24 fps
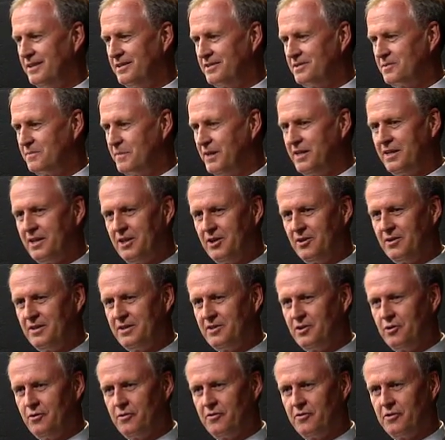spent a year at
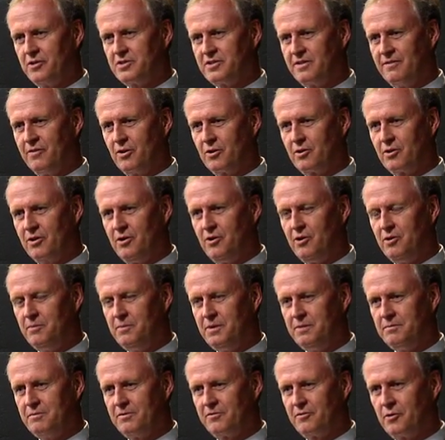the University of
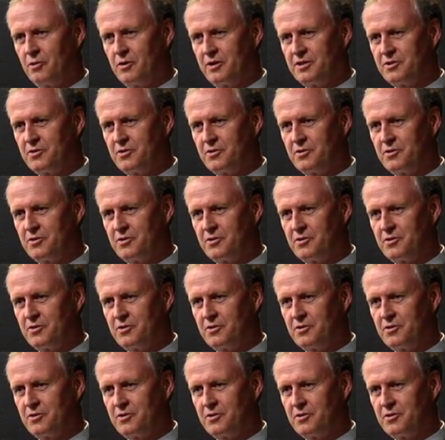Oklahoma before